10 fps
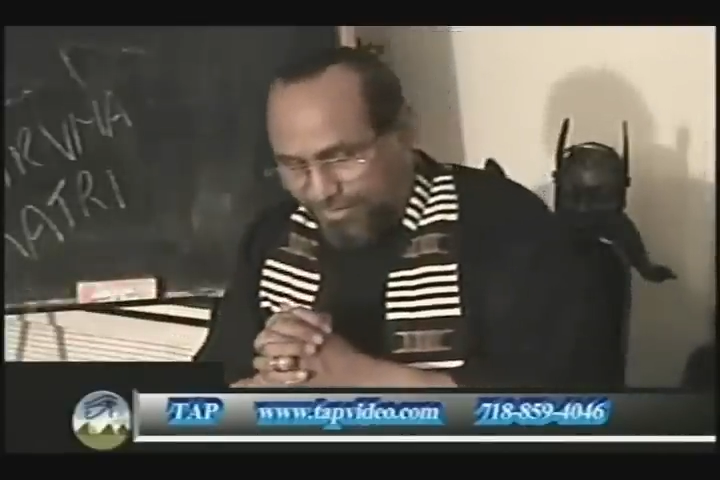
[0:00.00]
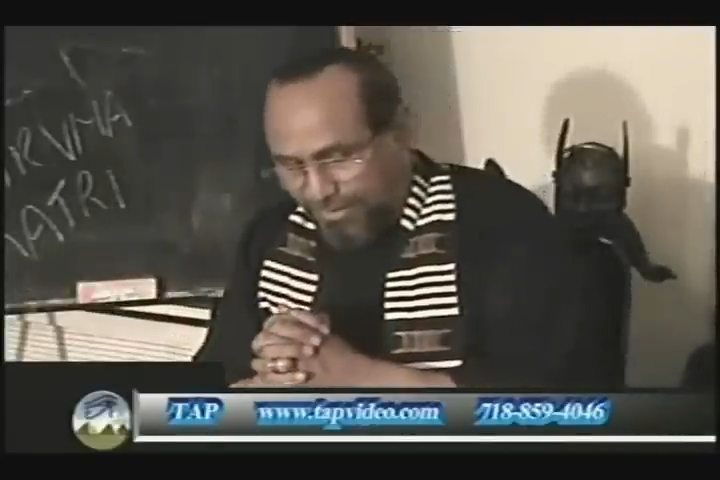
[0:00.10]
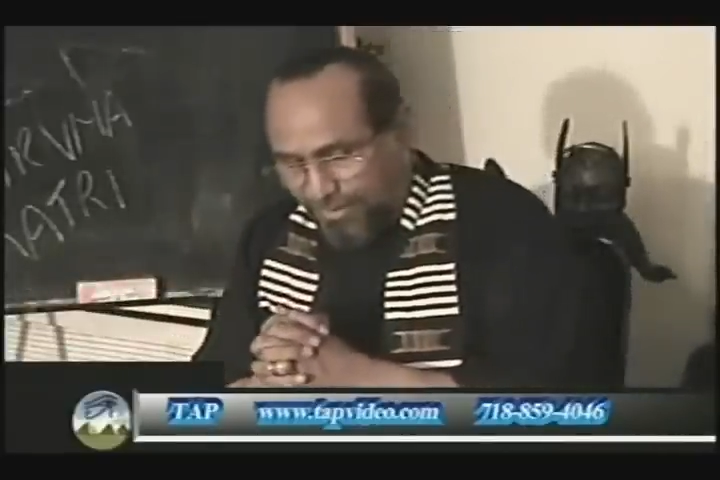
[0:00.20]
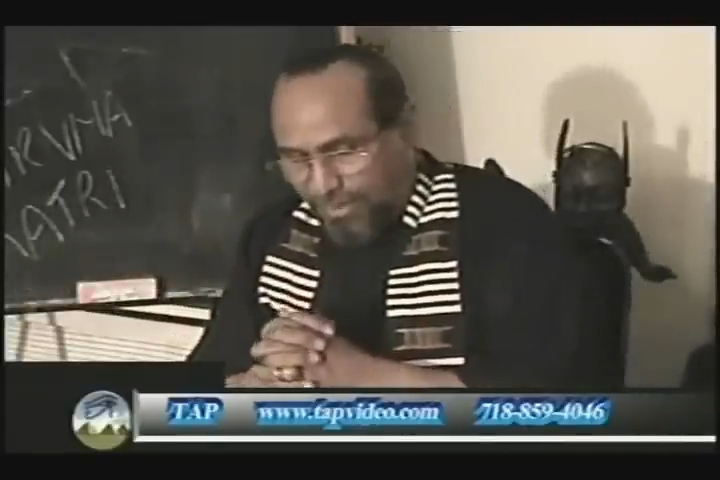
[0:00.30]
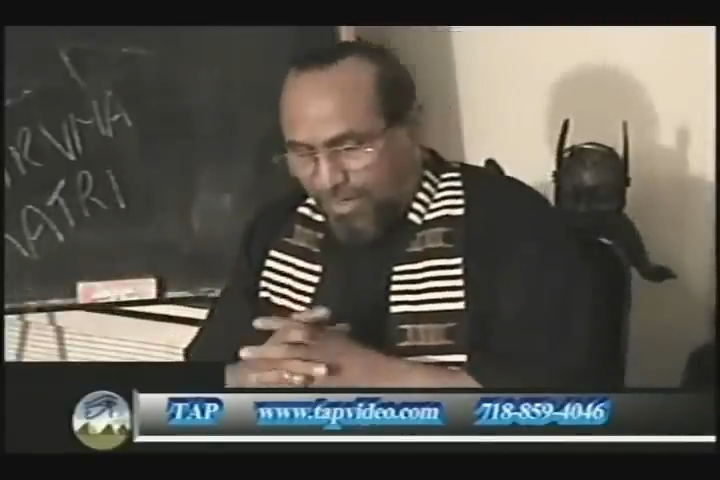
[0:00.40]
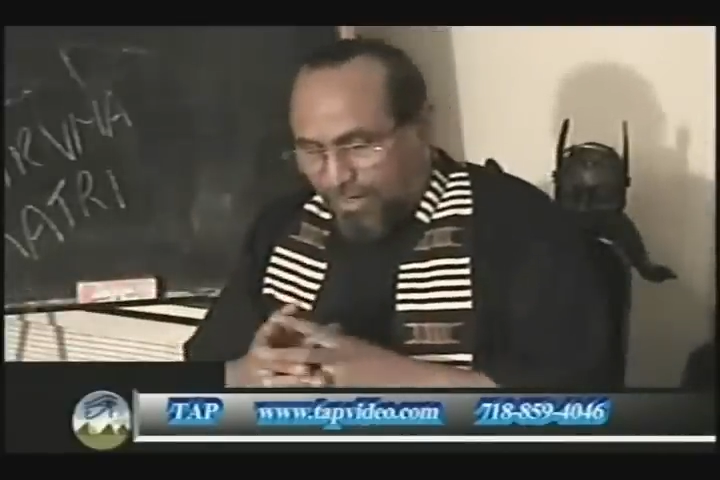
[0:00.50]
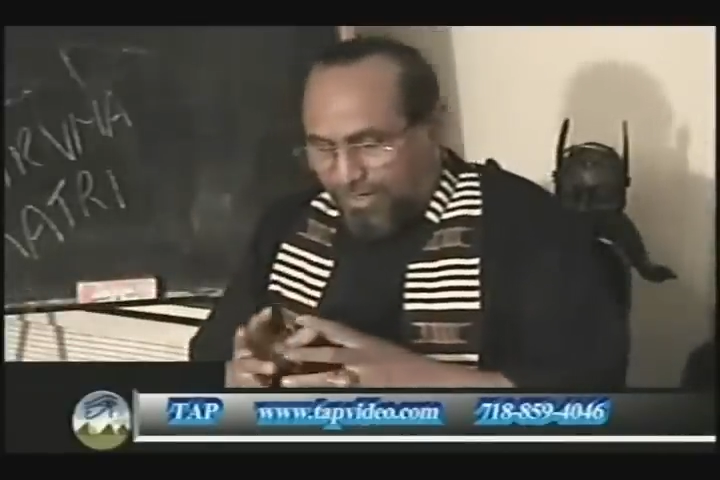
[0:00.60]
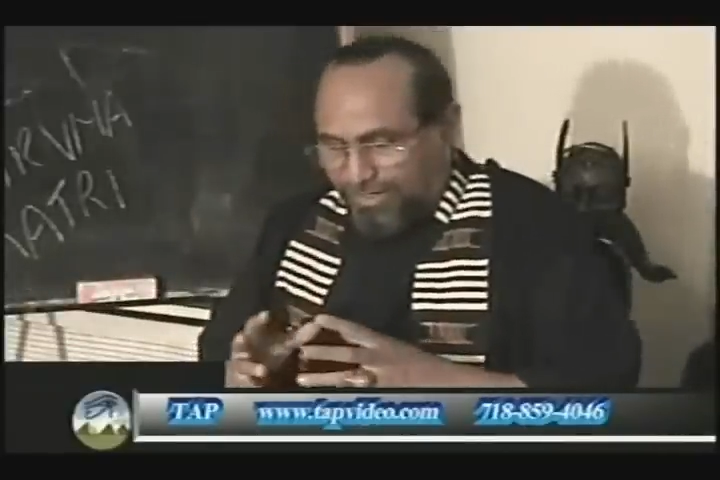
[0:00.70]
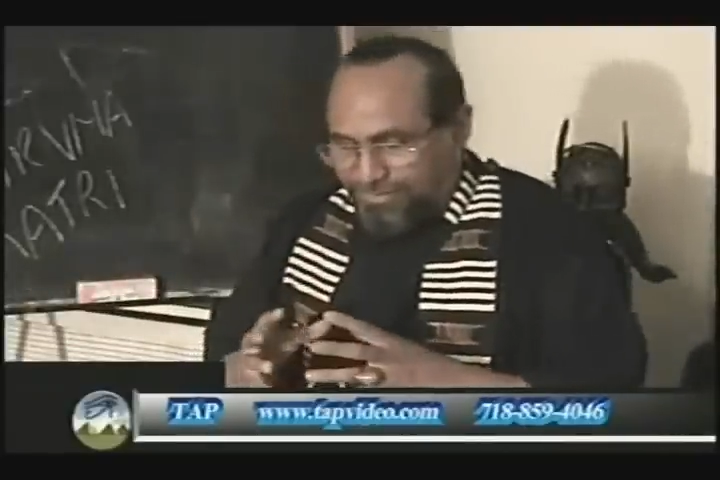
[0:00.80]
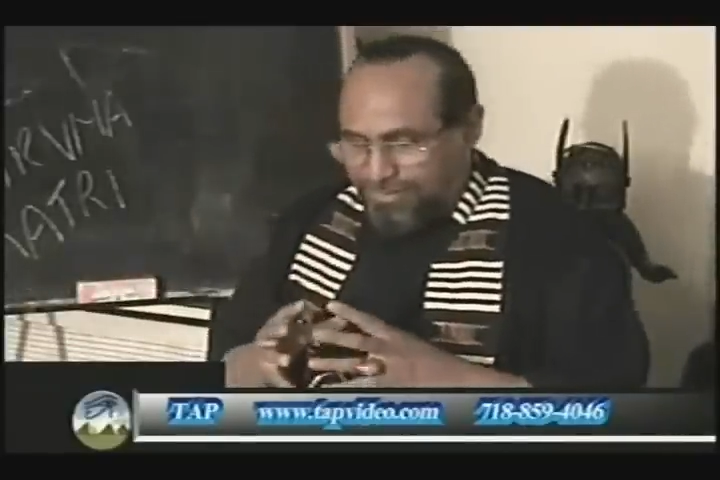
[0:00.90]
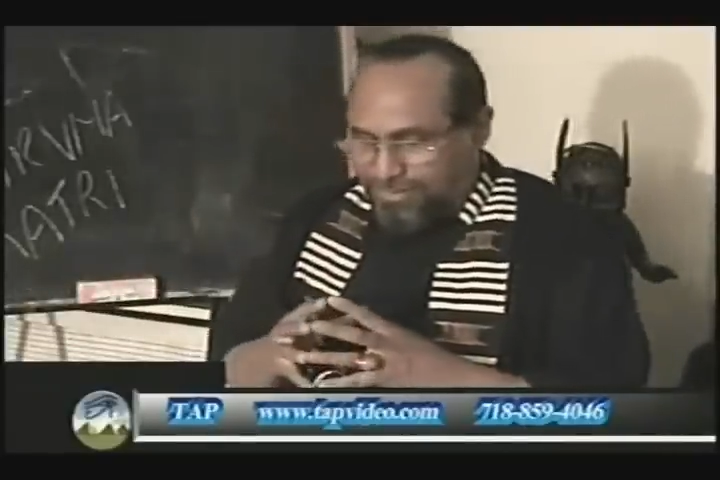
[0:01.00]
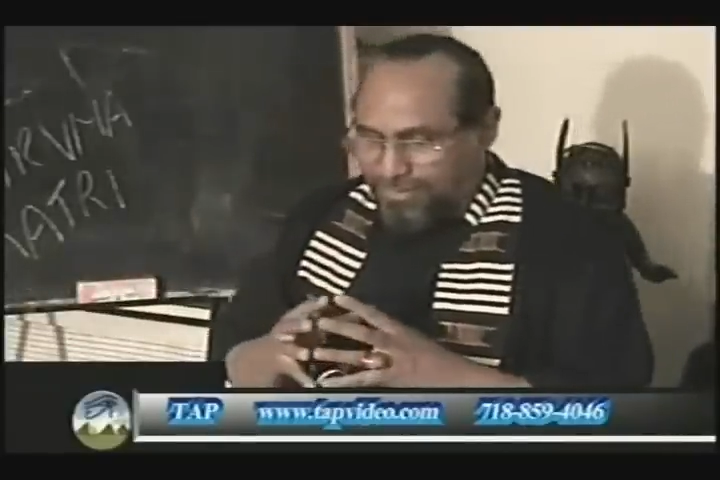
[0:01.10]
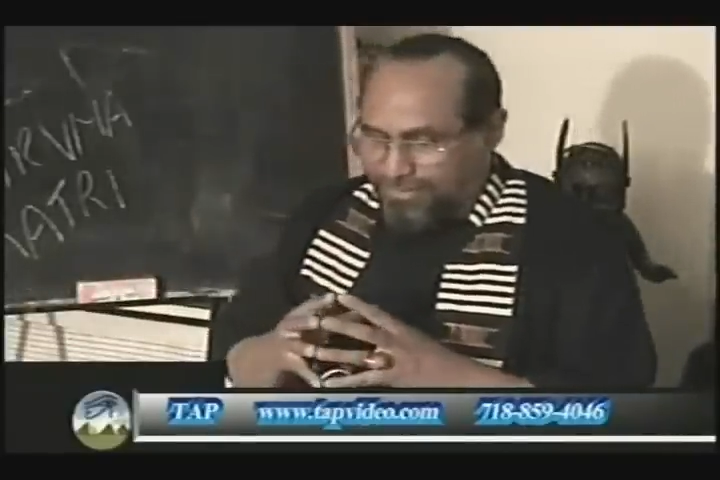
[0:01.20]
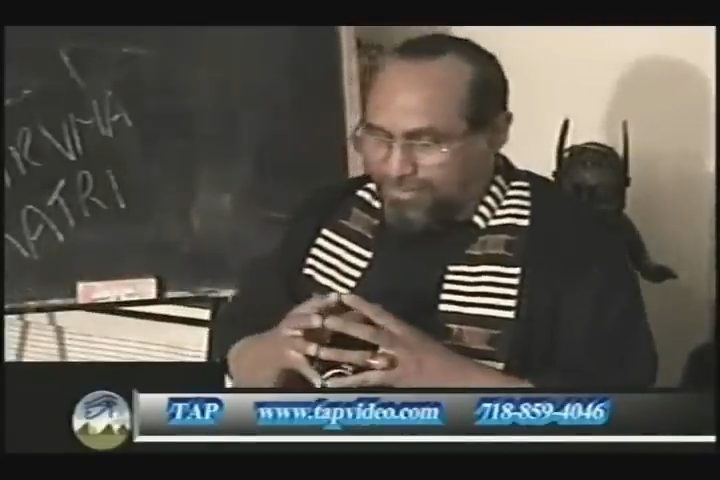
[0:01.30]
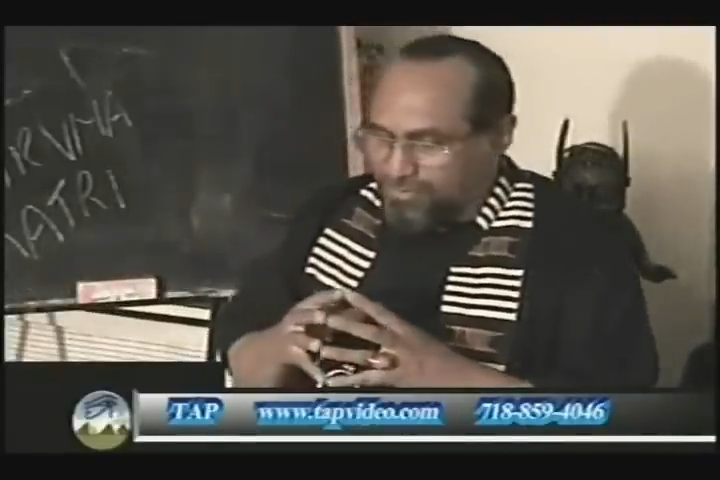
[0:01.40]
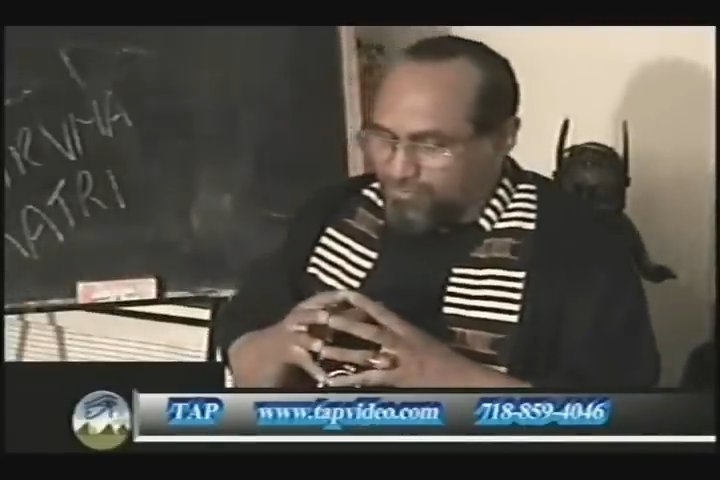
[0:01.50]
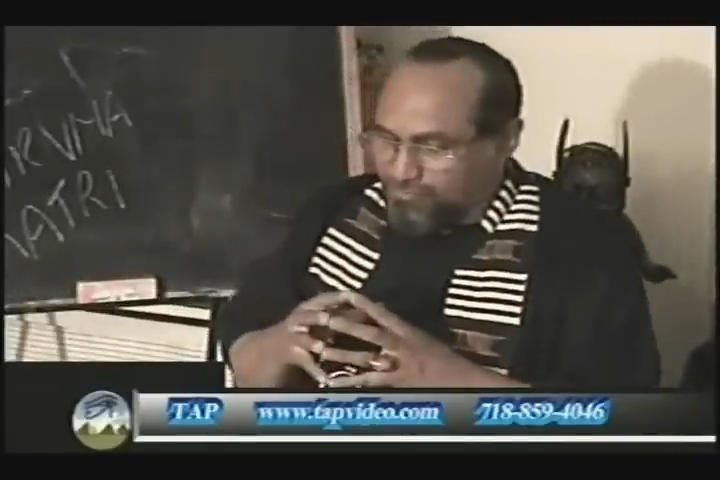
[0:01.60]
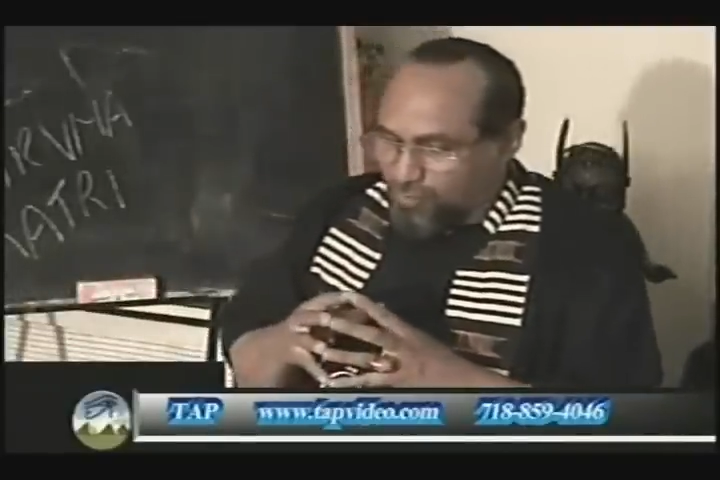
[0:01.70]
are interconnected to form